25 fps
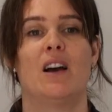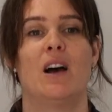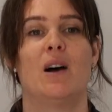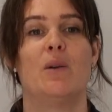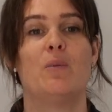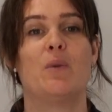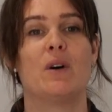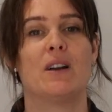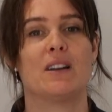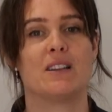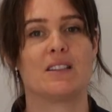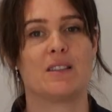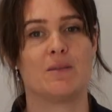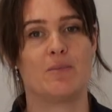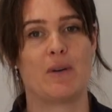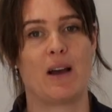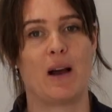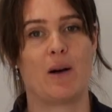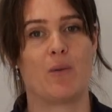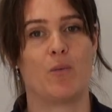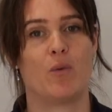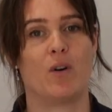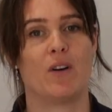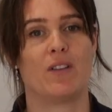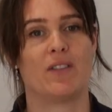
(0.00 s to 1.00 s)
and one is
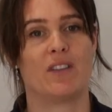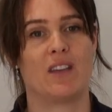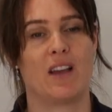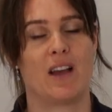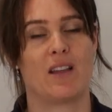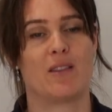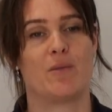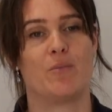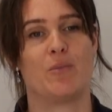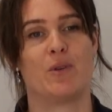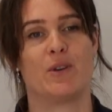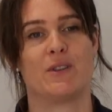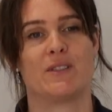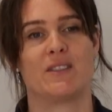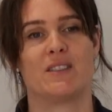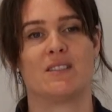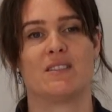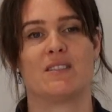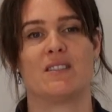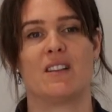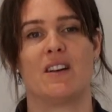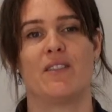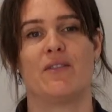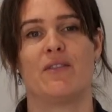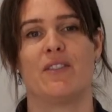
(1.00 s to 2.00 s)
about what the other
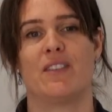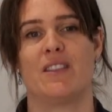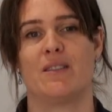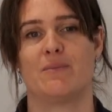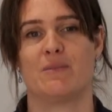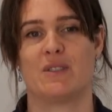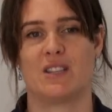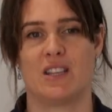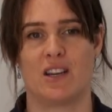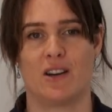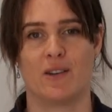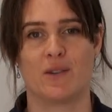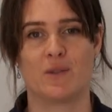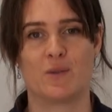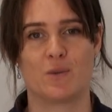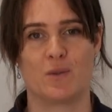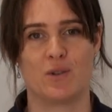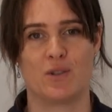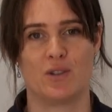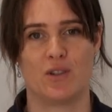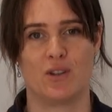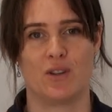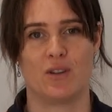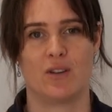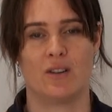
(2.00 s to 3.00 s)
person's love for themselves
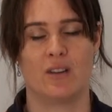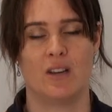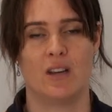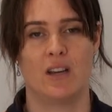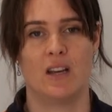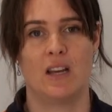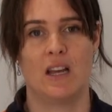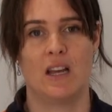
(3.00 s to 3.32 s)
would do.